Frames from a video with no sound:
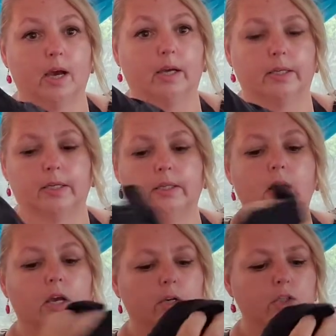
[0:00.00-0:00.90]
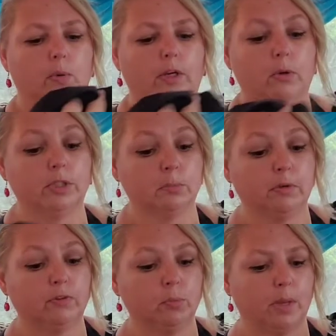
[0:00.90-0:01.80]
cotton so I know
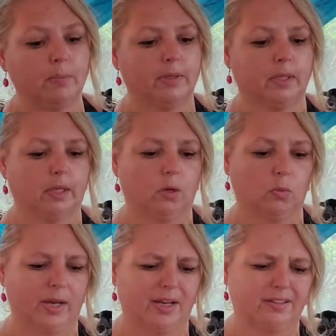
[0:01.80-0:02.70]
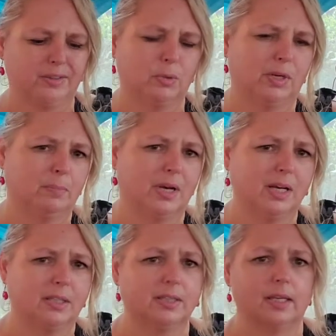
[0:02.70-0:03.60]
some of you may be thinking well 20
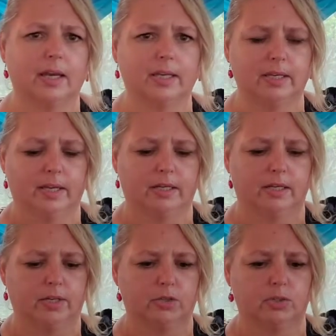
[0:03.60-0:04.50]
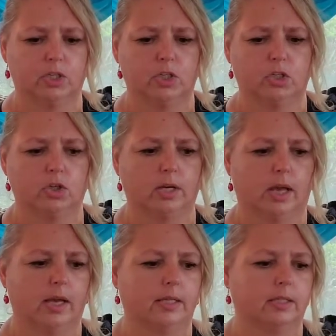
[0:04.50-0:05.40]
bucks like I can get a nicer t-shirt
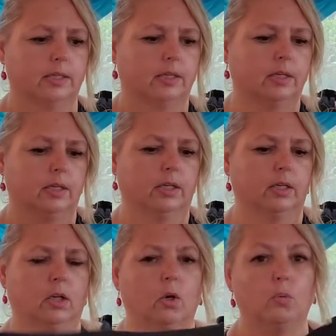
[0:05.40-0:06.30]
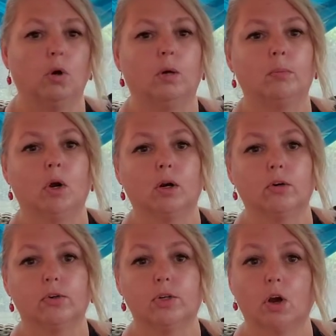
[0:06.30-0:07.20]
at you know
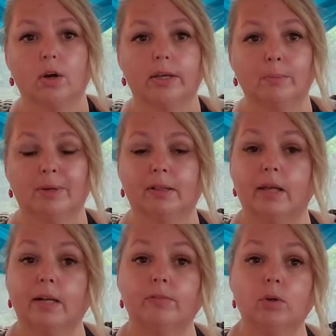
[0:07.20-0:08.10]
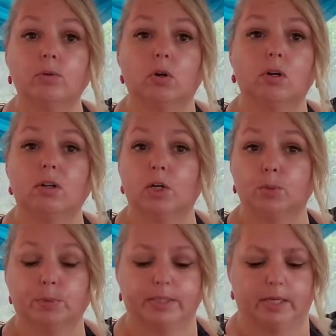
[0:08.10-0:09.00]
Walmart or Target but a lot of those aren't
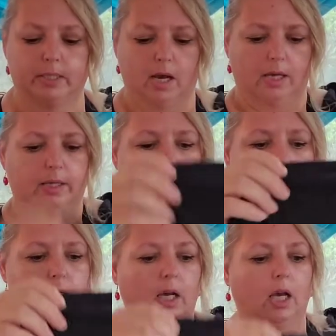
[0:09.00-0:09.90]
100% cotton